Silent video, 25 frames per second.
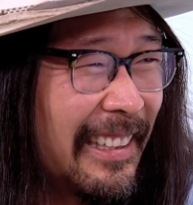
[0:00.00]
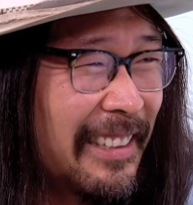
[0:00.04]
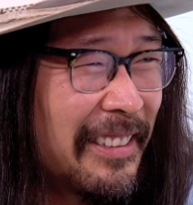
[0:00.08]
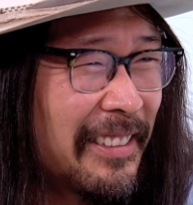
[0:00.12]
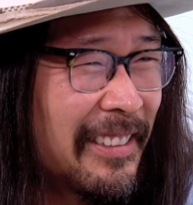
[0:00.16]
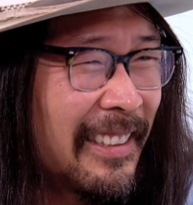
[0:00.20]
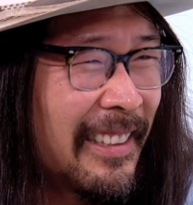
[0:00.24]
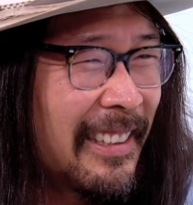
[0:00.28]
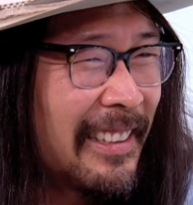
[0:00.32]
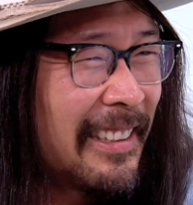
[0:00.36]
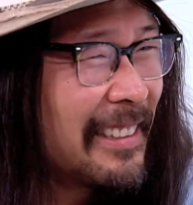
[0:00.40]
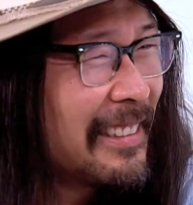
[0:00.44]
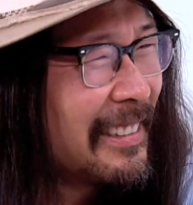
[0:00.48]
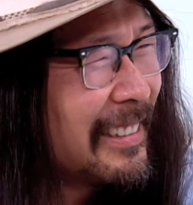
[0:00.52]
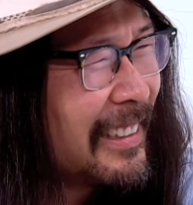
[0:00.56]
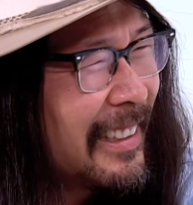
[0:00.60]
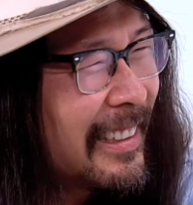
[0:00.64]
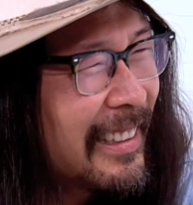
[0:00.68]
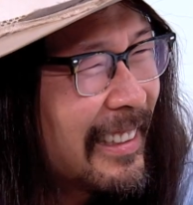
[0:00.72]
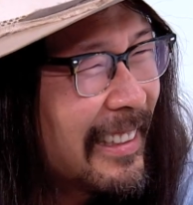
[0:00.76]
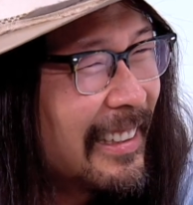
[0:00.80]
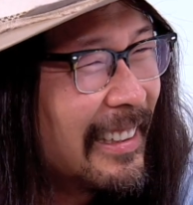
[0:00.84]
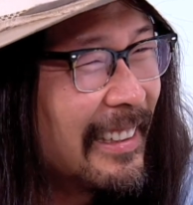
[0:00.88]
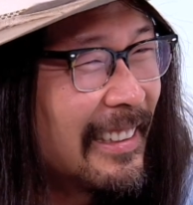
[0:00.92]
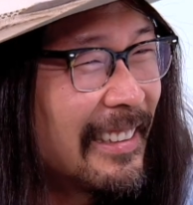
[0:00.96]
in your
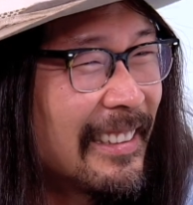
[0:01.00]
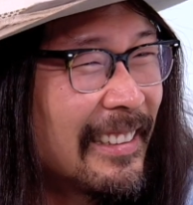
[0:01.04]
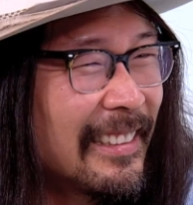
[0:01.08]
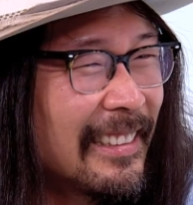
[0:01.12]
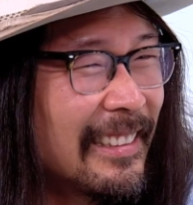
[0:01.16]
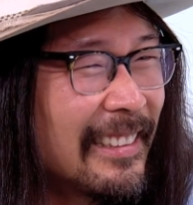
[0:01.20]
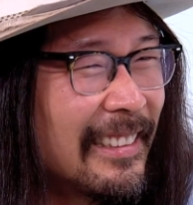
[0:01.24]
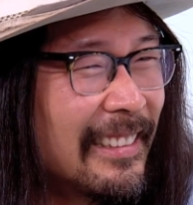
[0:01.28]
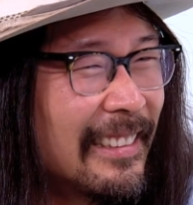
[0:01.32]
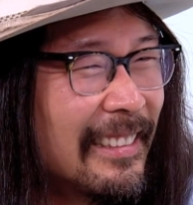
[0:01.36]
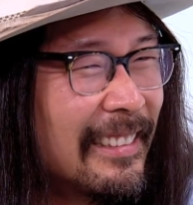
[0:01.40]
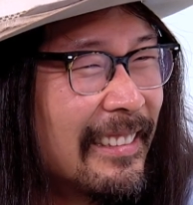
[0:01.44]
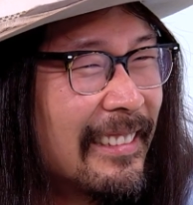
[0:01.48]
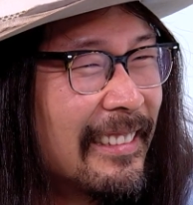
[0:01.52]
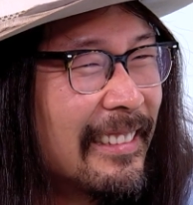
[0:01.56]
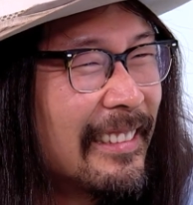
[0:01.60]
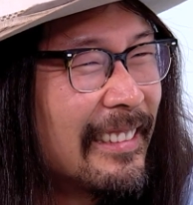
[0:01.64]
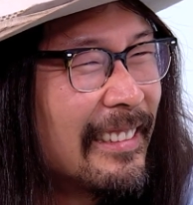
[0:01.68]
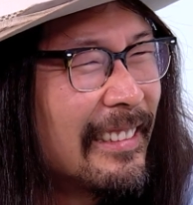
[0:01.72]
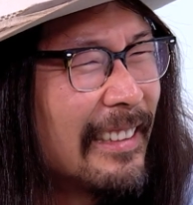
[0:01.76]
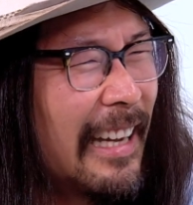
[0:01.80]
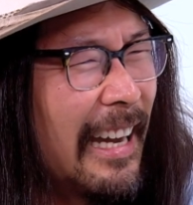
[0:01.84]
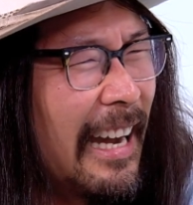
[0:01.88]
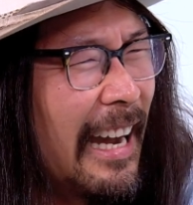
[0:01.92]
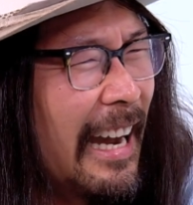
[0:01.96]
luggage.
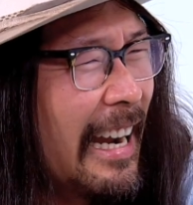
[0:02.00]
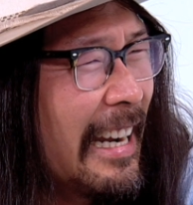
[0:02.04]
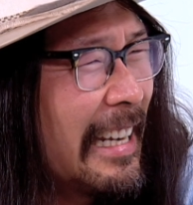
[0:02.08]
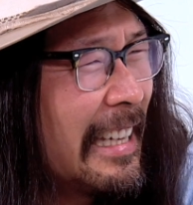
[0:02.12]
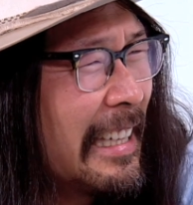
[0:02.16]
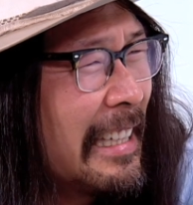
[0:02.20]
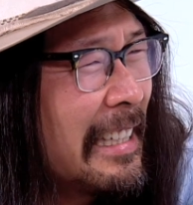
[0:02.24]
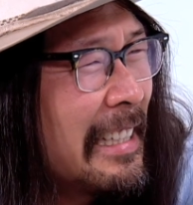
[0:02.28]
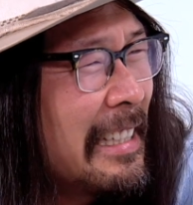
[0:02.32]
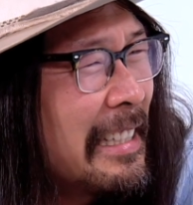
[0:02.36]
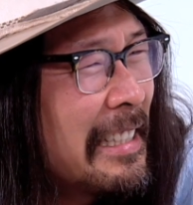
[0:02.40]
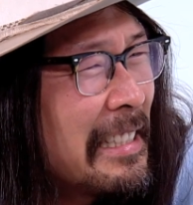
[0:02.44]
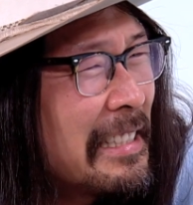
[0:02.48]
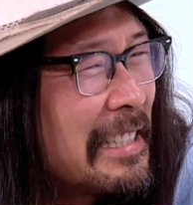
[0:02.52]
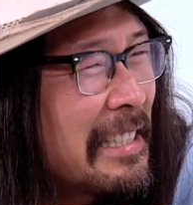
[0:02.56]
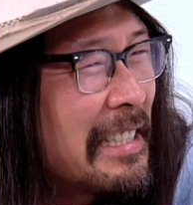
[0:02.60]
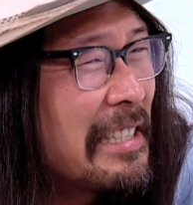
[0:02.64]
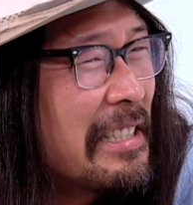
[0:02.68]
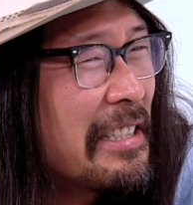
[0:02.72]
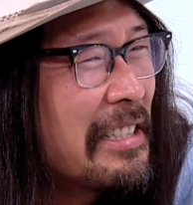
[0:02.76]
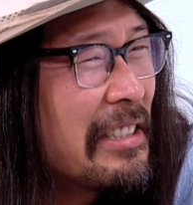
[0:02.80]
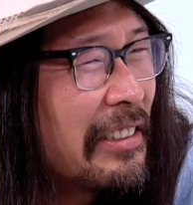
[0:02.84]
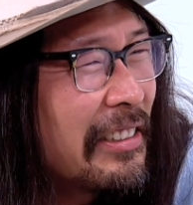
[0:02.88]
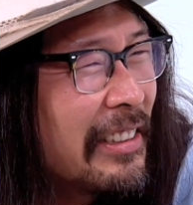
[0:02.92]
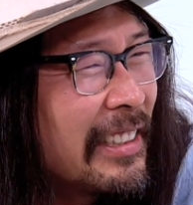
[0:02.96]
I get it. It's
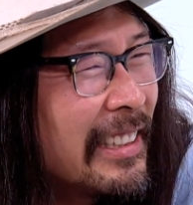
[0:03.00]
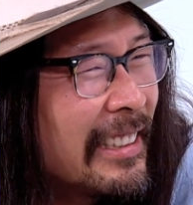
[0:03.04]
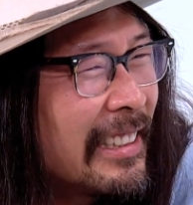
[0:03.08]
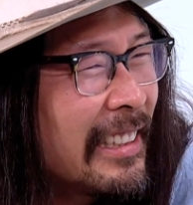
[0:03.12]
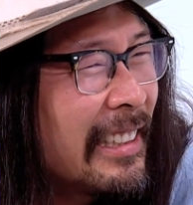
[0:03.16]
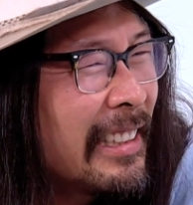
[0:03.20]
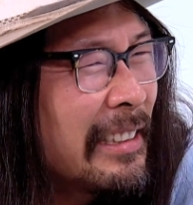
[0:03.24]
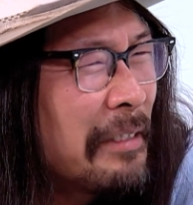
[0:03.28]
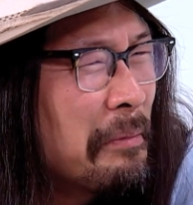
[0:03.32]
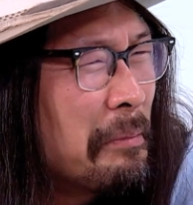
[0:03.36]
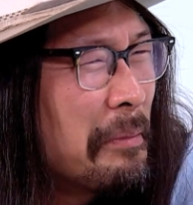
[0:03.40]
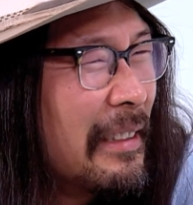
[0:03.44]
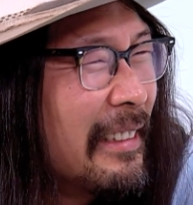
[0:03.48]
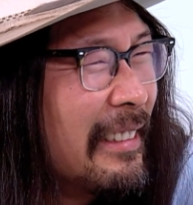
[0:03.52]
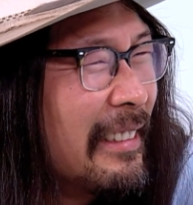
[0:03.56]
in soy sauce, but